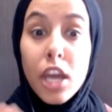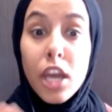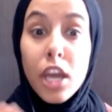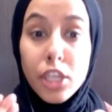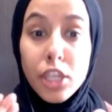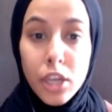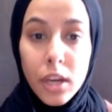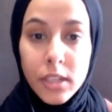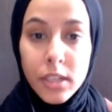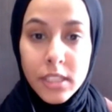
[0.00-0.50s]

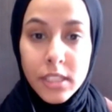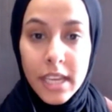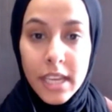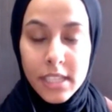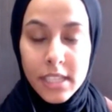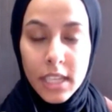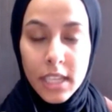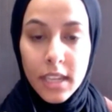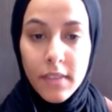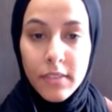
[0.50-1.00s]
touch as
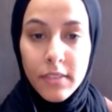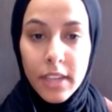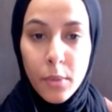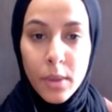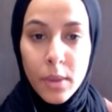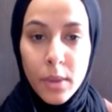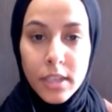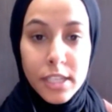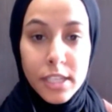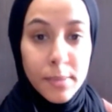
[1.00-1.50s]
a love
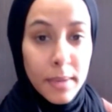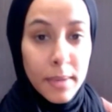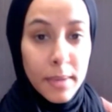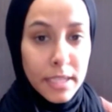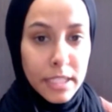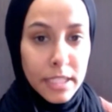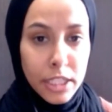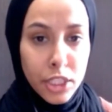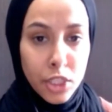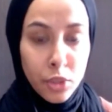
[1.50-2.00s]
language,
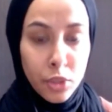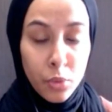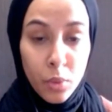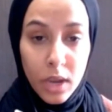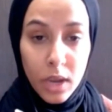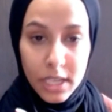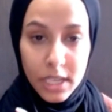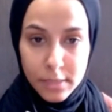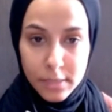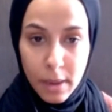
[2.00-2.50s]
especially to a
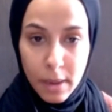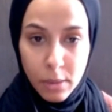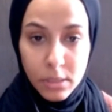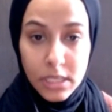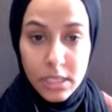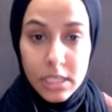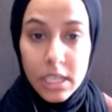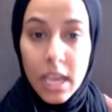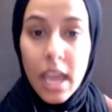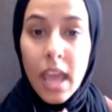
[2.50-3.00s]
spouse,